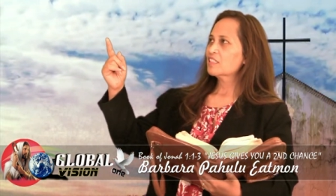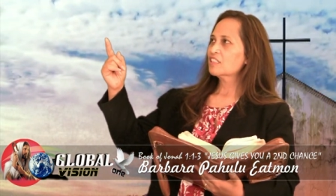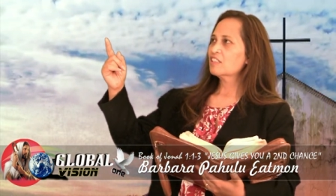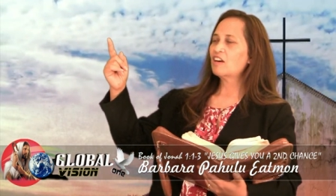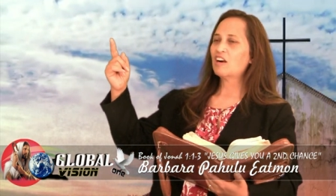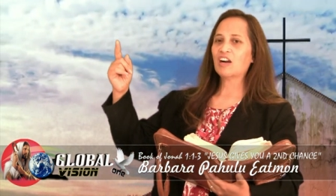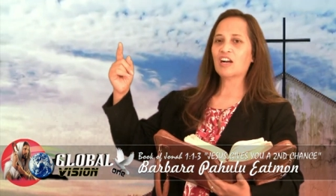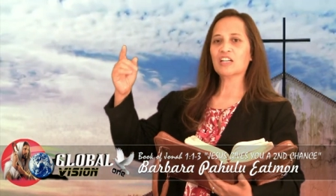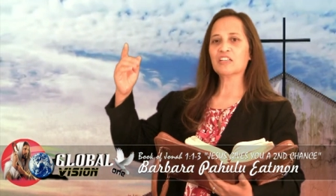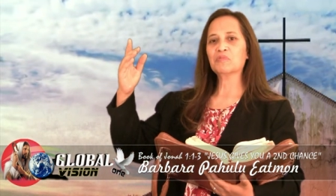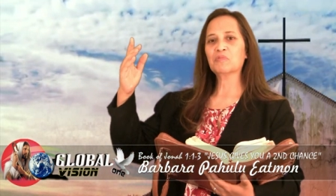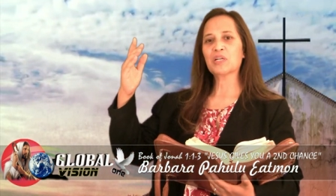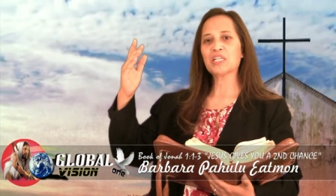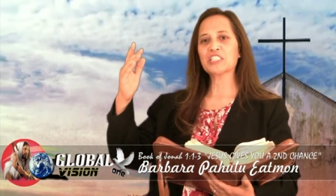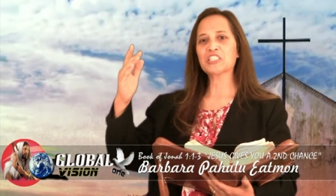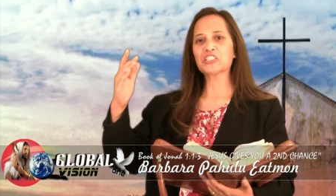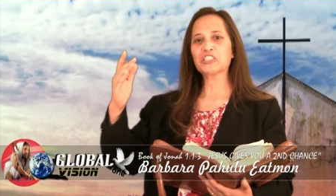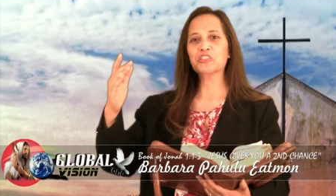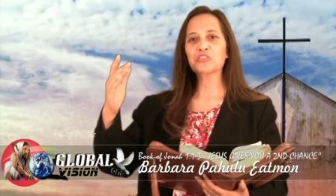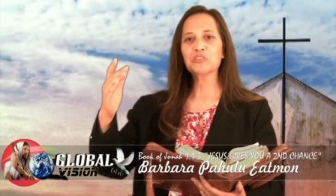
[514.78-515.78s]
God
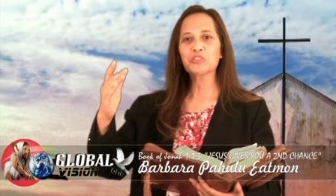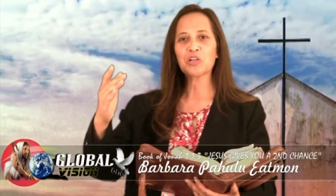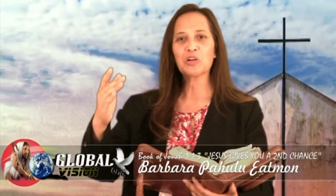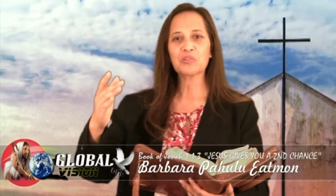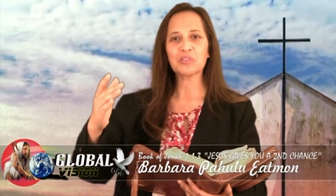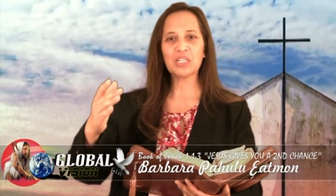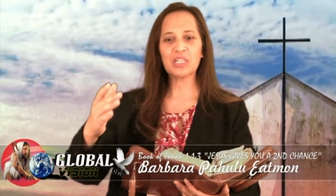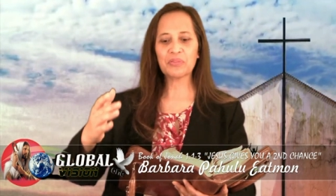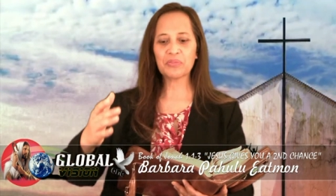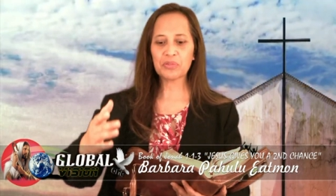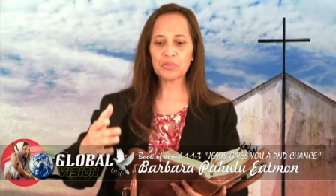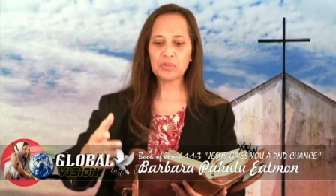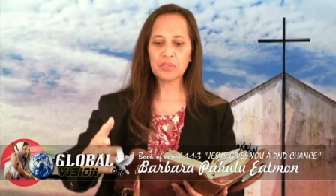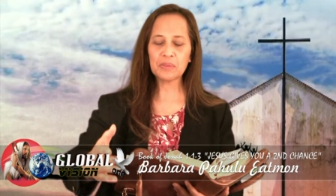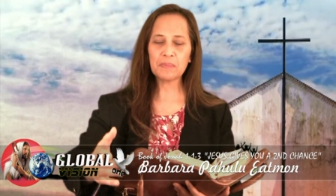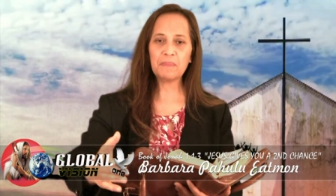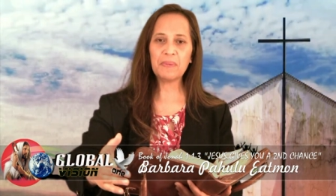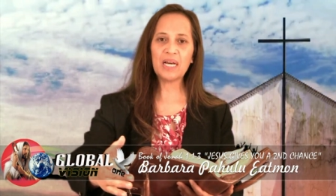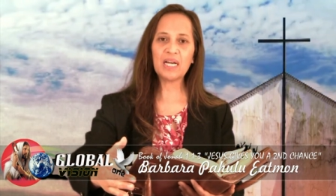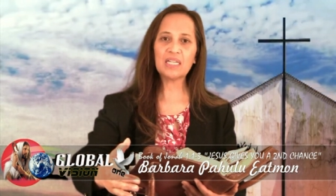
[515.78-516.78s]
rescued Jonah through
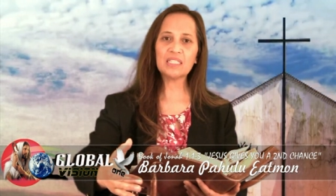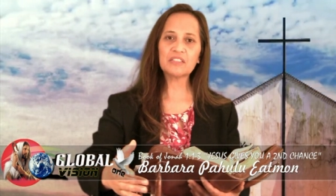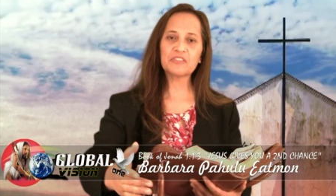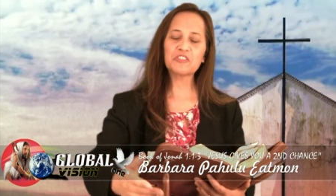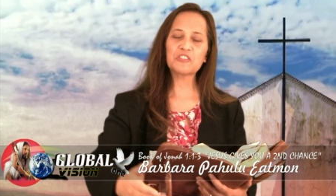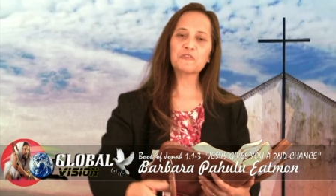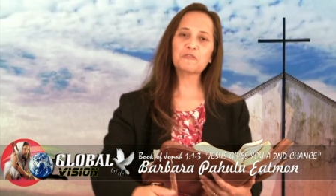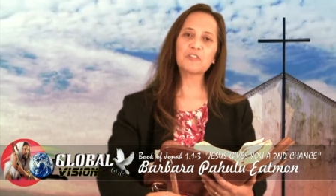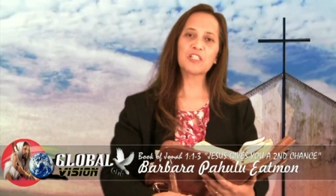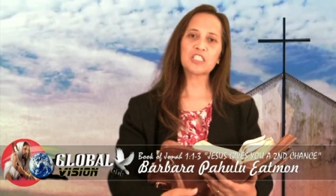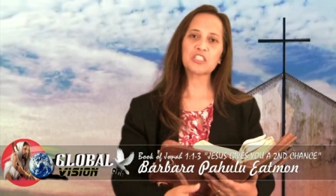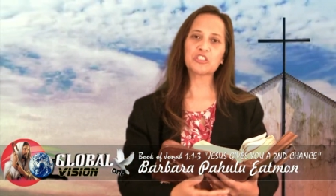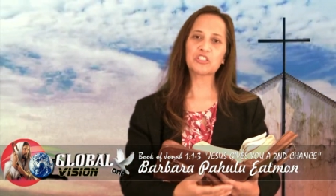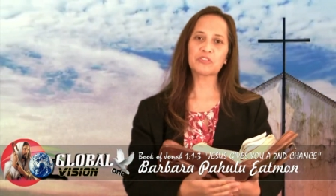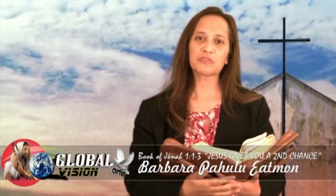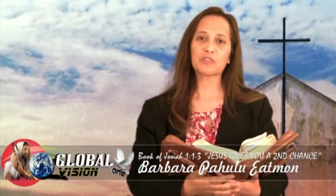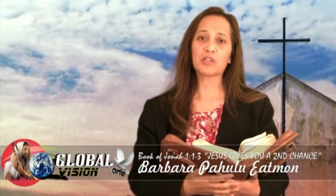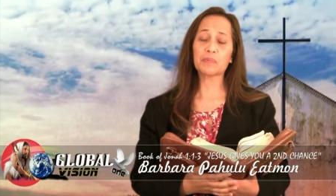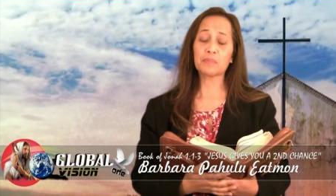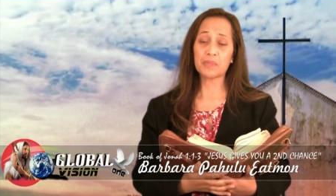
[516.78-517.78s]
the belly of the fish,
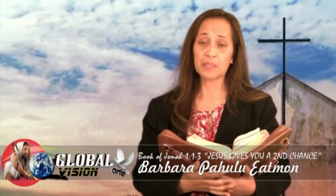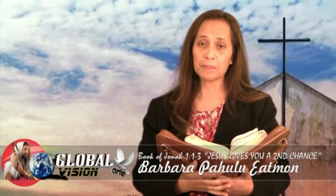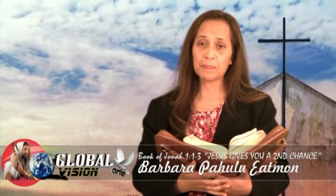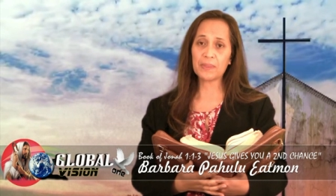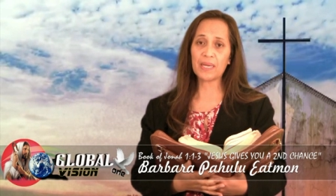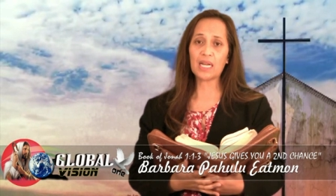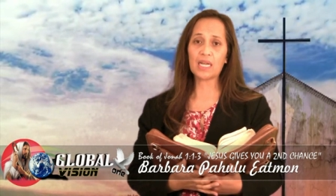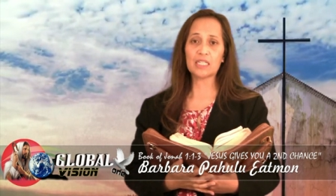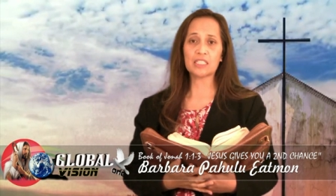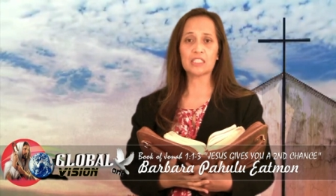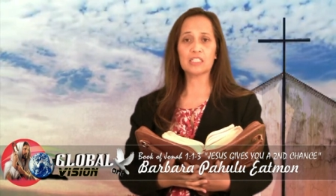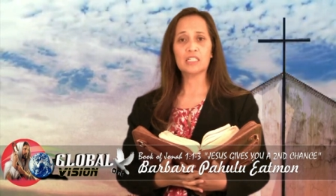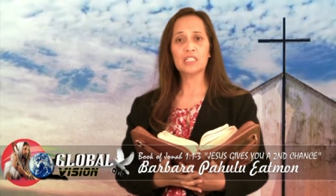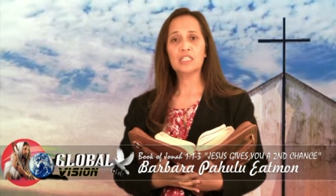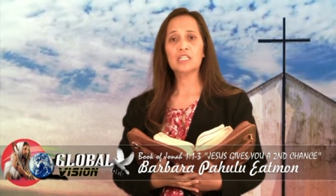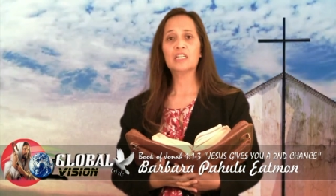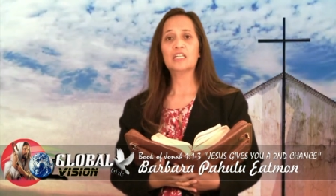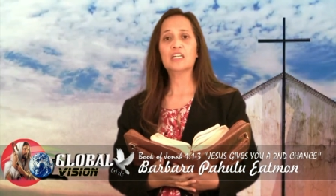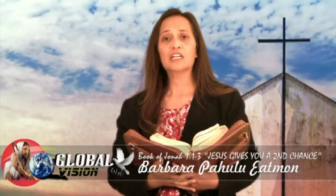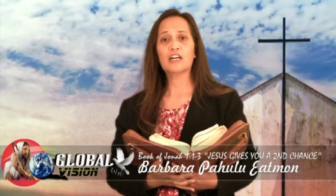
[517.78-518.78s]
from the belly
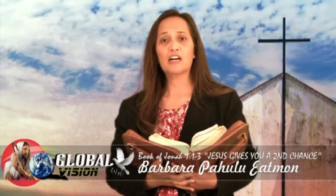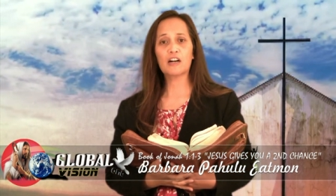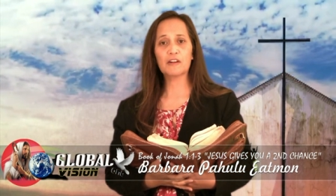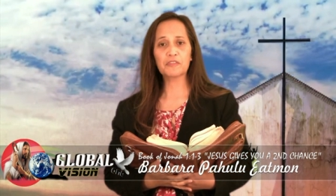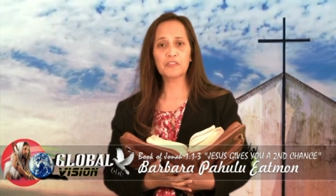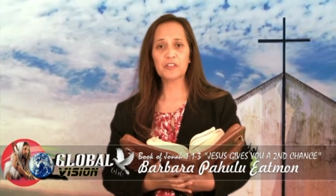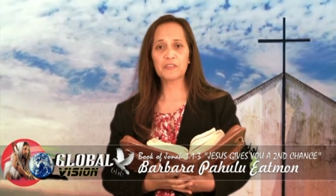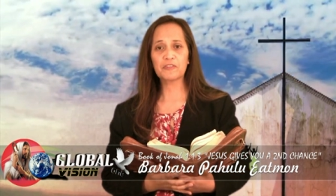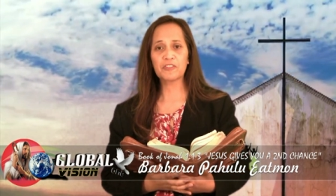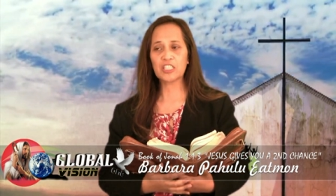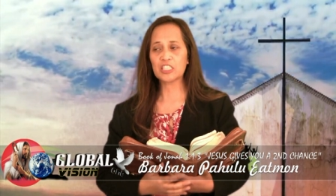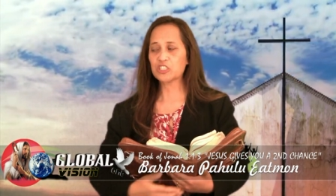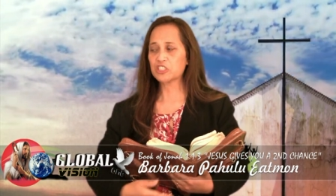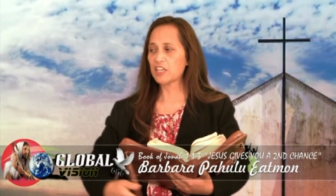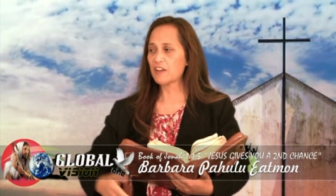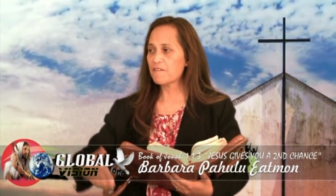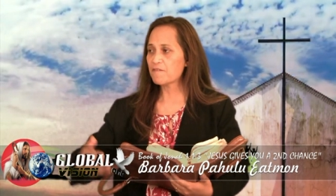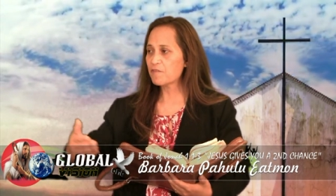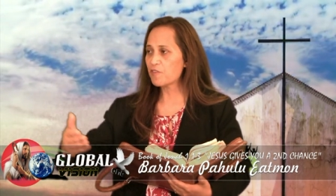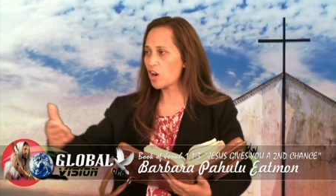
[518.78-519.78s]
of the fish
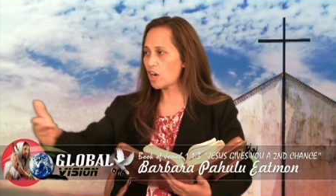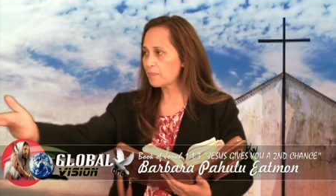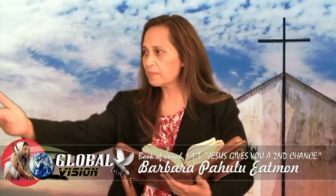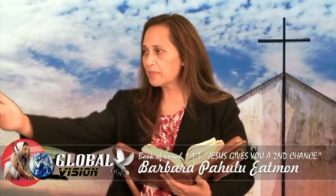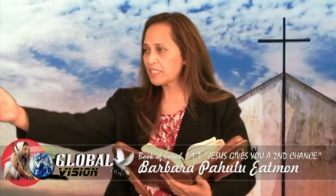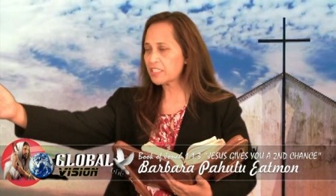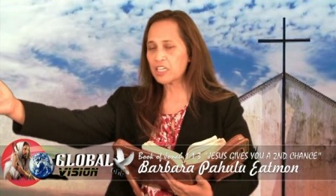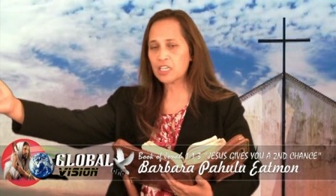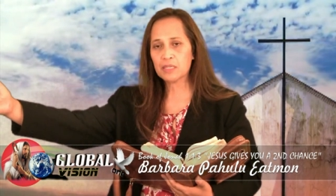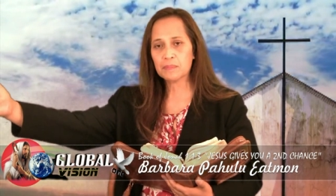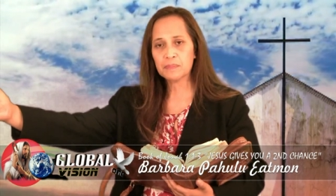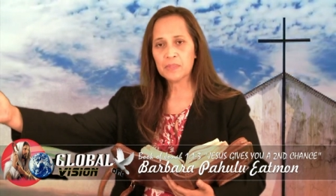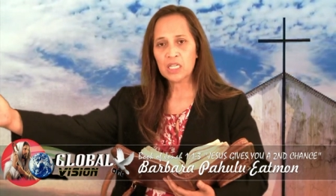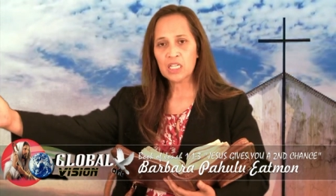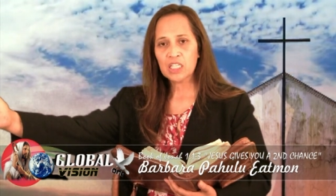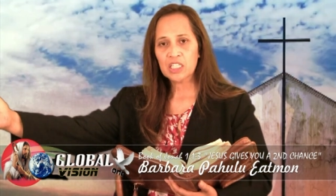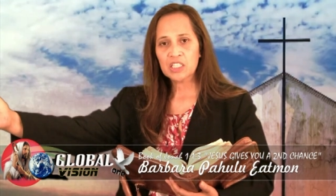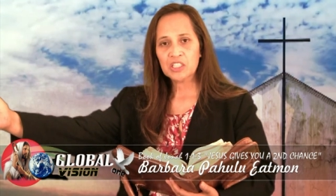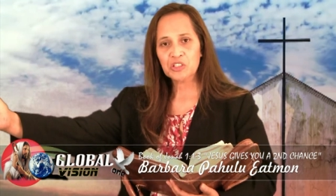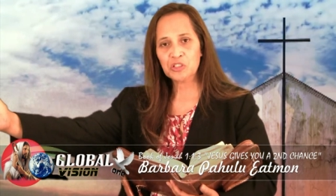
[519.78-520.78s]
and vomit him
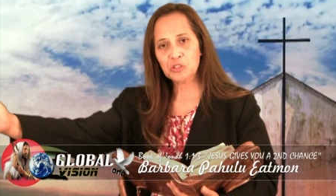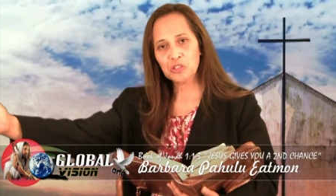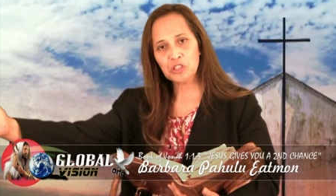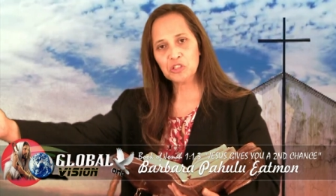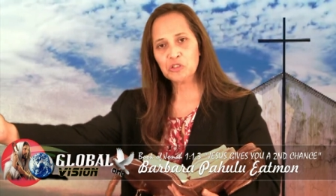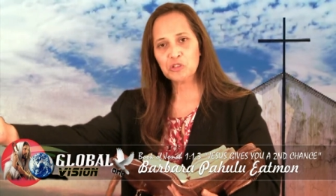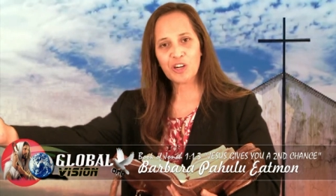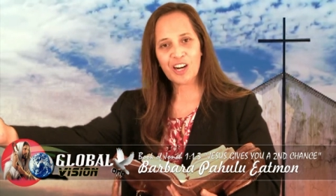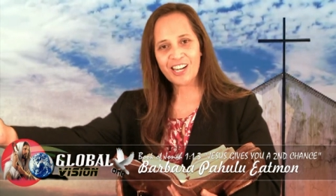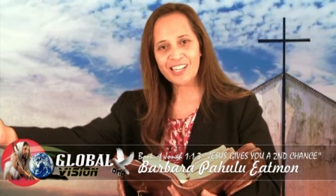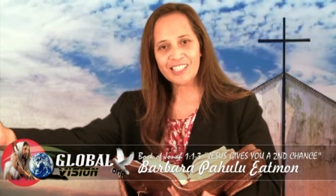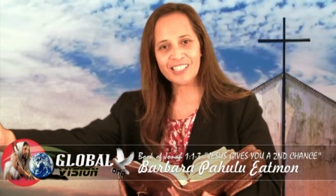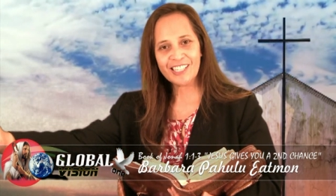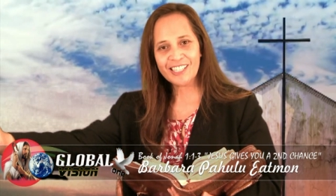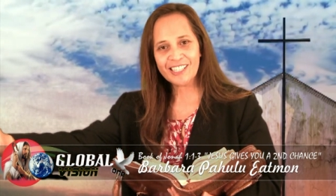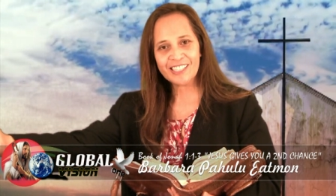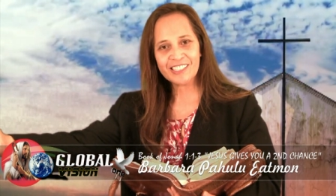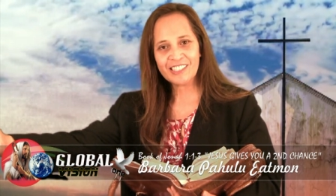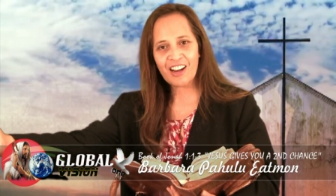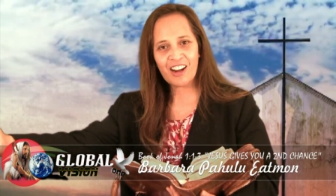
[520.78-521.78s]
to the dry
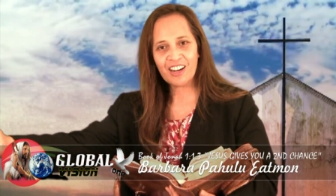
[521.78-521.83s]
land.